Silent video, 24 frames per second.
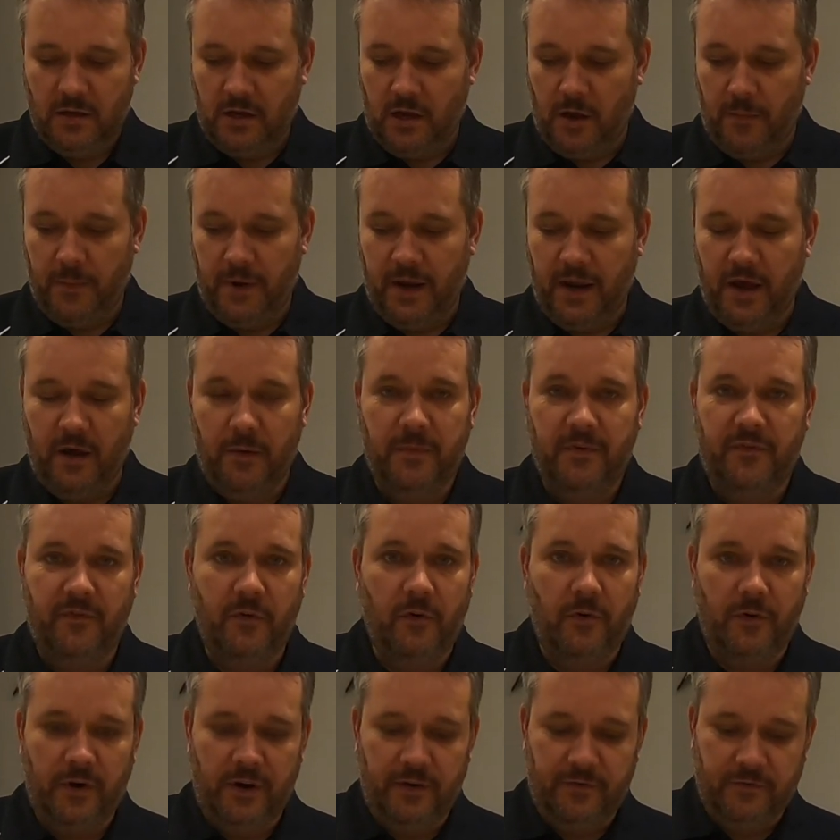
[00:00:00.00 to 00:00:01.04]
coming out
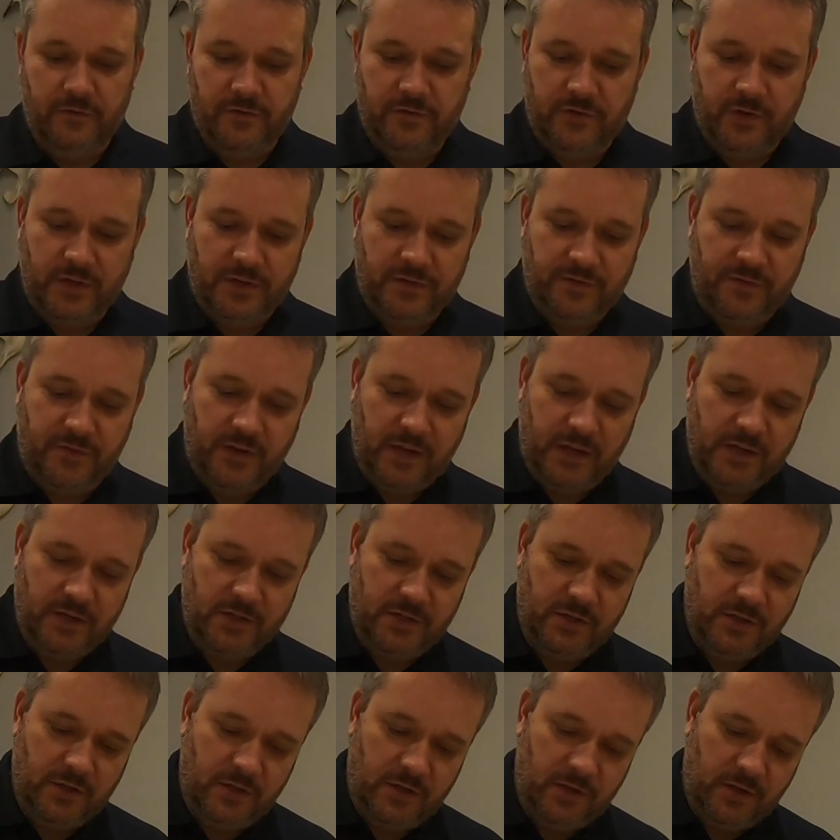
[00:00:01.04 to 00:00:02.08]
before even
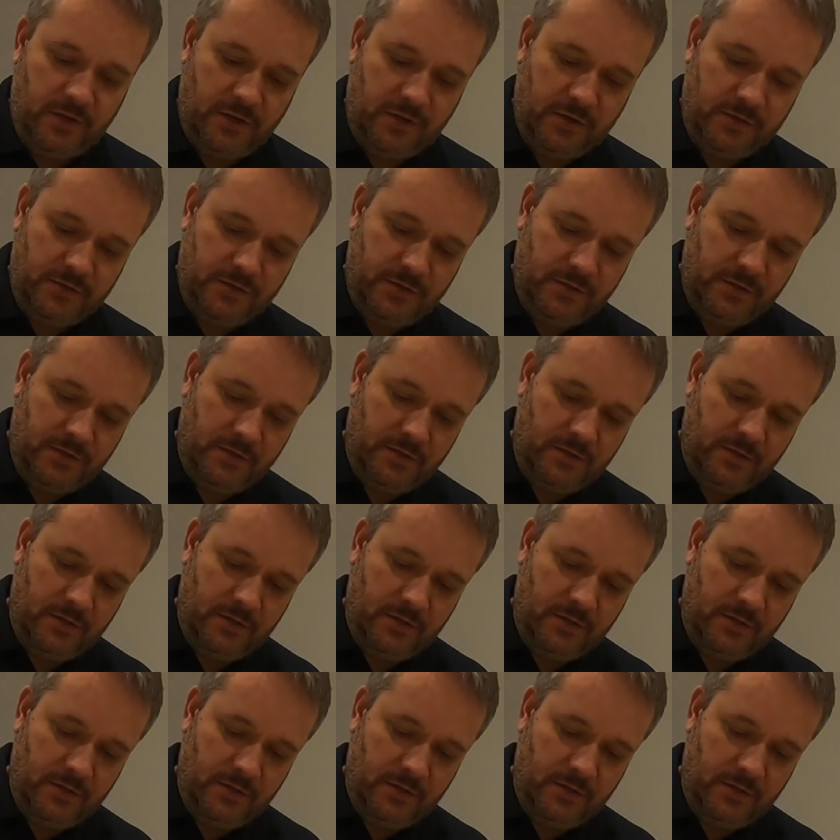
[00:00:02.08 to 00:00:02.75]
stratification occurs.